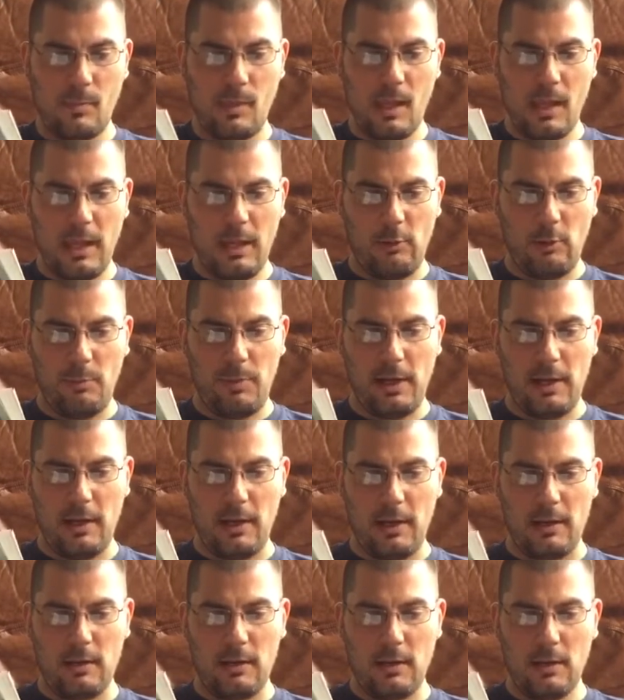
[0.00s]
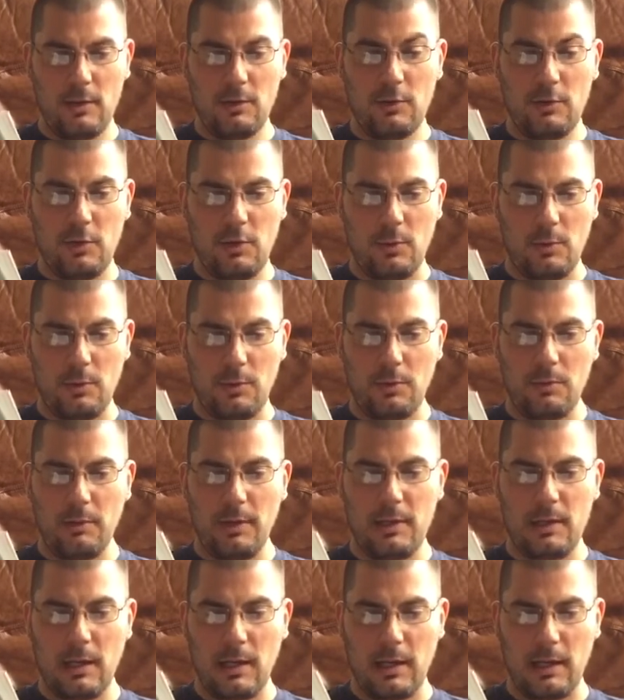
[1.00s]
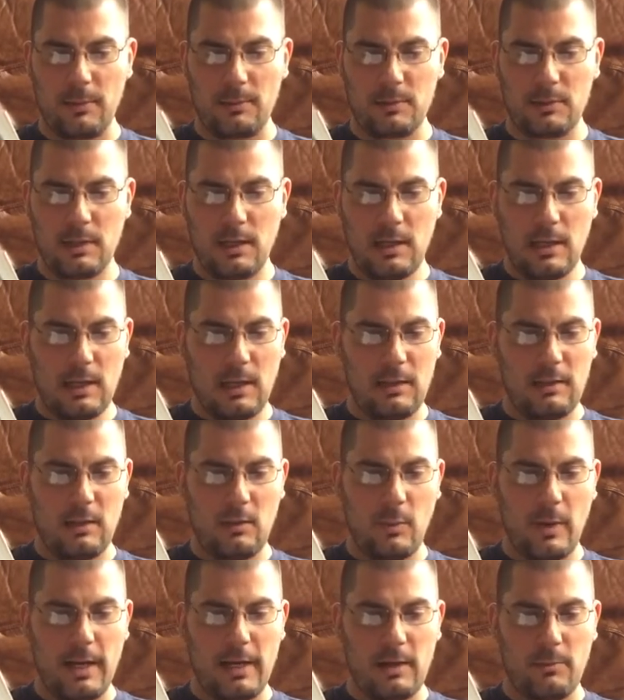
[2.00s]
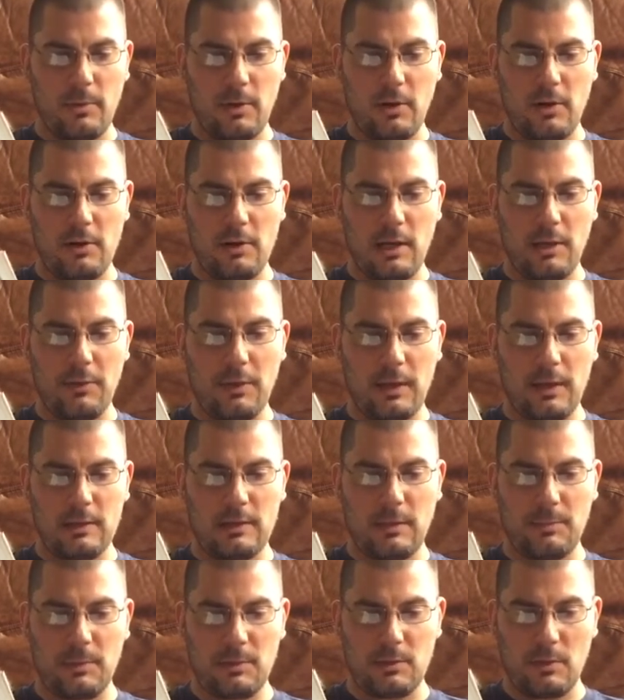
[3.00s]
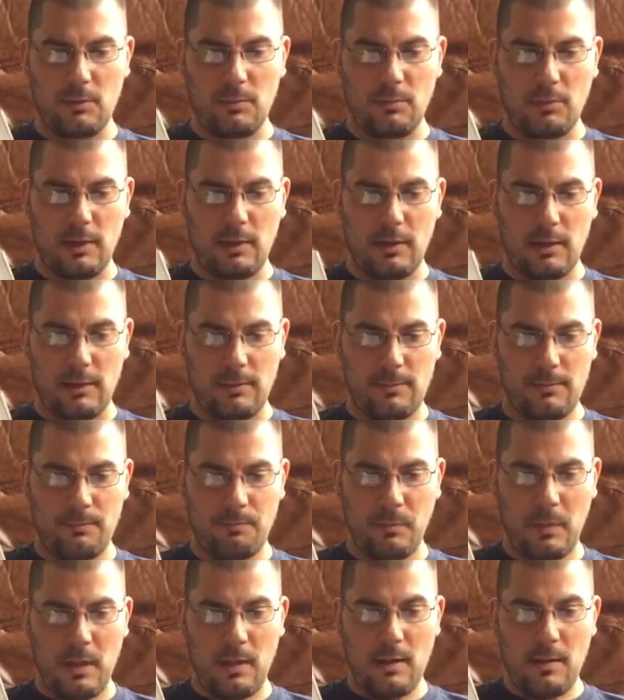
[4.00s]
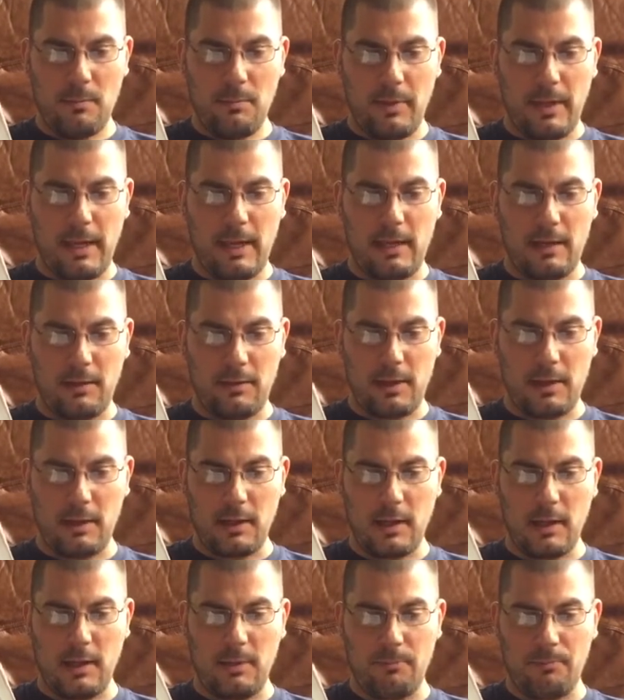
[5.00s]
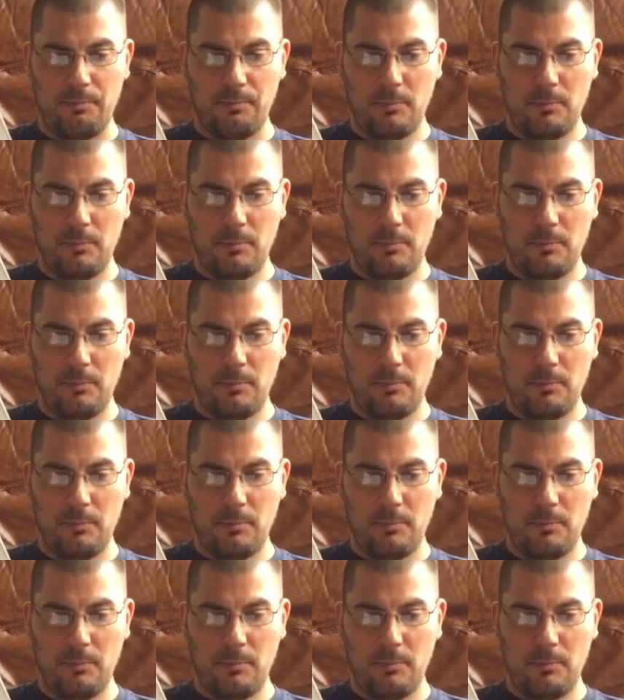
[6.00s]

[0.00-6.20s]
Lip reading: He repeated it 2, 3 times, and then waited but heard nothing except his own breathing. Panic then came.